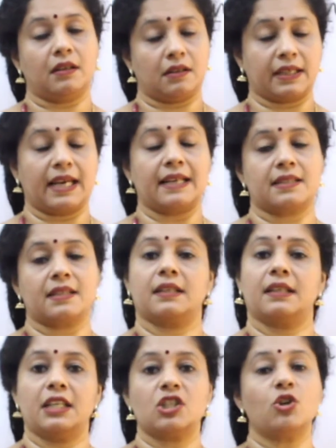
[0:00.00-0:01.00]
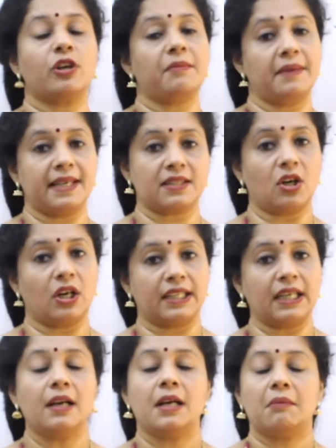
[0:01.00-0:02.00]
cancer, that is leukemia is called
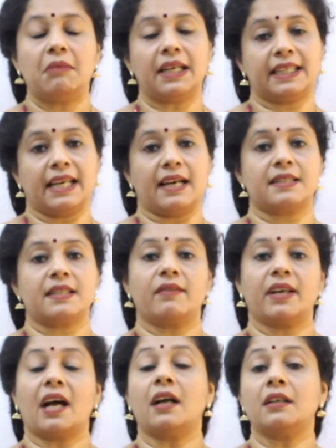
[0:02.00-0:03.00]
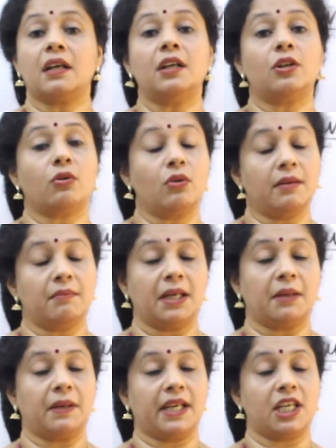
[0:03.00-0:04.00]
the blood cancer, where uncontrolled
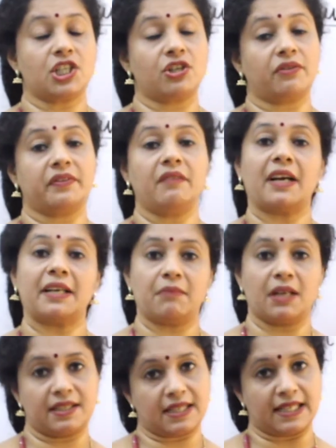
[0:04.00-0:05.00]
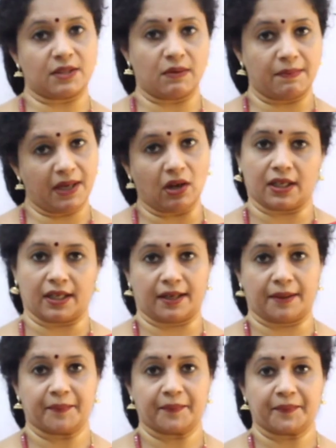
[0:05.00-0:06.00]
multiplication of the white blood cells will be occurring.
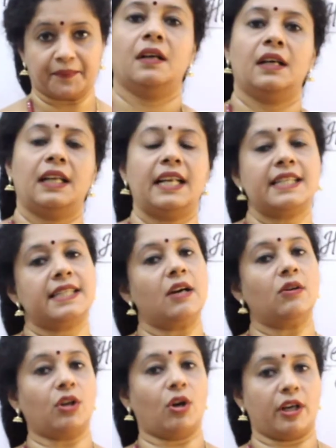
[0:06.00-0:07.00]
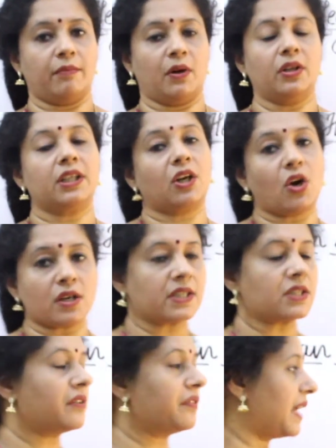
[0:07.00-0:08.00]
Let's now talk about the
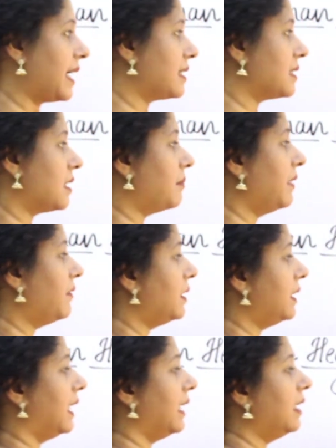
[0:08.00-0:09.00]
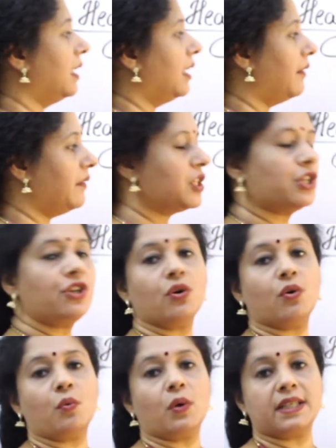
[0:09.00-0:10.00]
causes of cancer. Before that, we should
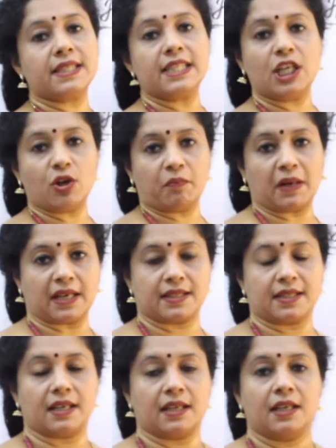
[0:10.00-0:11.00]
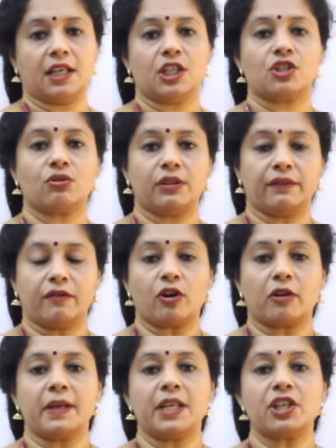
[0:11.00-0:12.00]
know what is neoplastic. So the
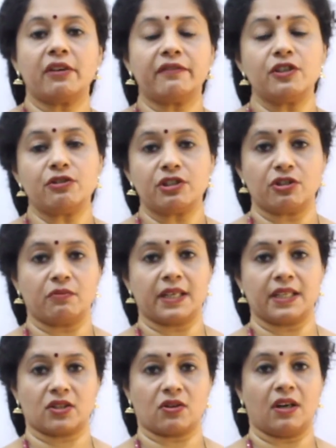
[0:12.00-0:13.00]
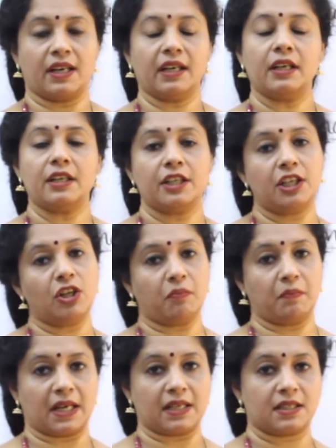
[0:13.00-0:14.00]
formation of new tumor is called a
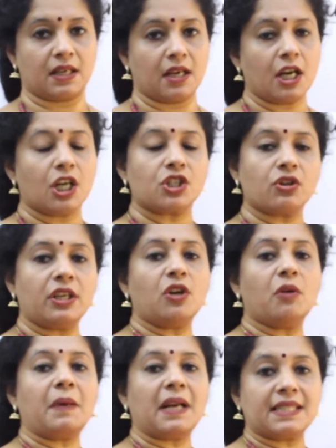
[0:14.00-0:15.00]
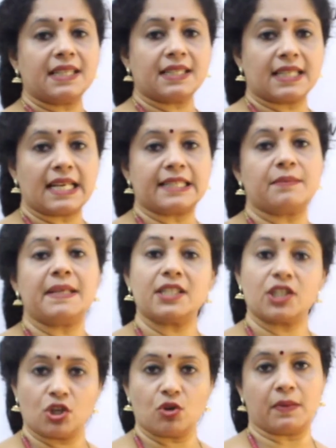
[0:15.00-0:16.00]
neoplastic. So neoplastic cells
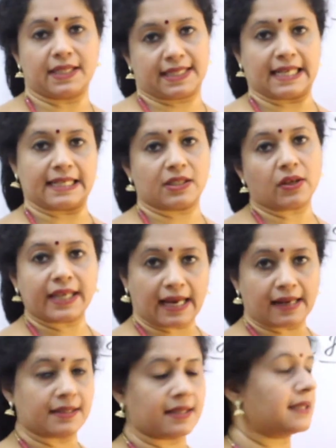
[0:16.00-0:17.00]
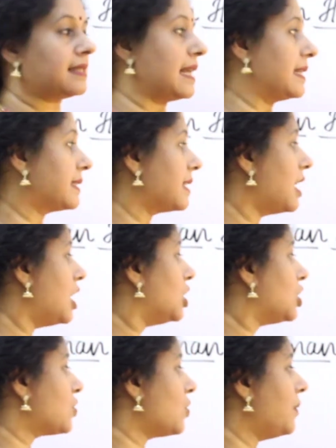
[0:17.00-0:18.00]
means tumor cells or cancerous cells.
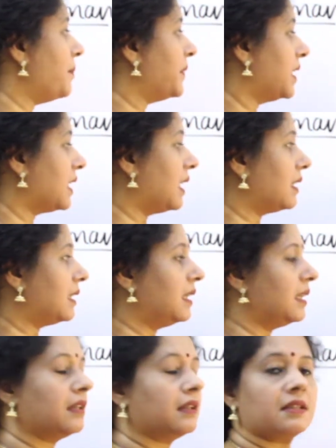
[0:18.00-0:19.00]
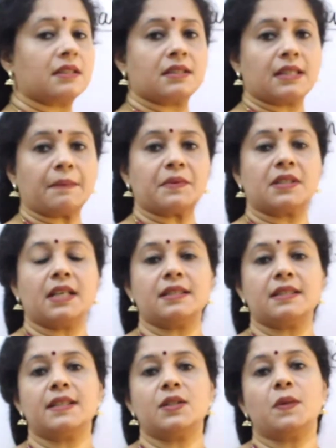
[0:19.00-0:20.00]
So the
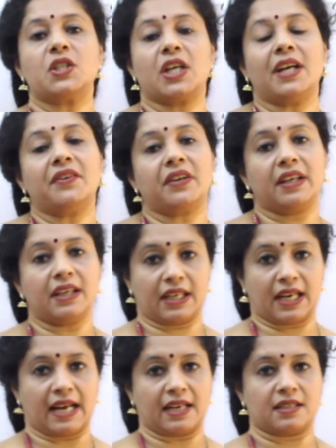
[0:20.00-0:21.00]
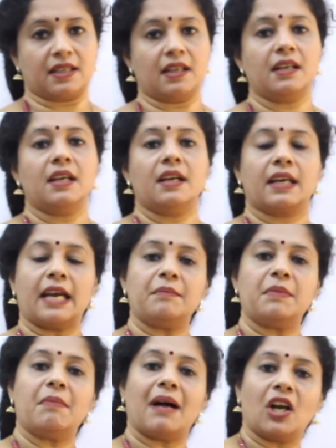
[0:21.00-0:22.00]
substances which can trigger cancer can
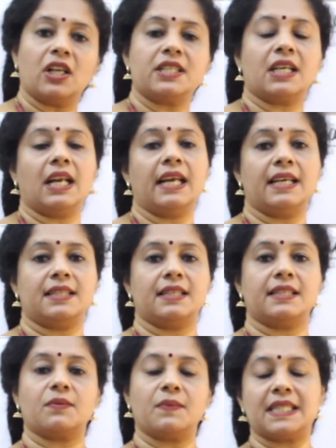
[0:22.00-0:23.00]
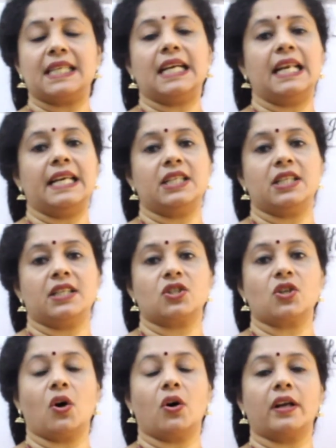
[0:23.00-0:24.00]
be biological agents, physical agents,
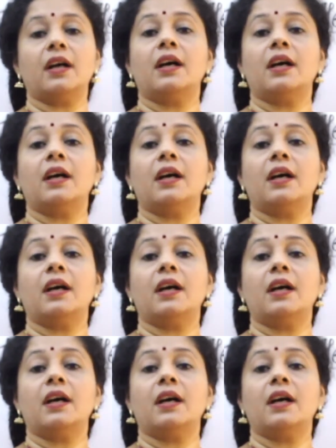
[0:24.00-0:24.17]
or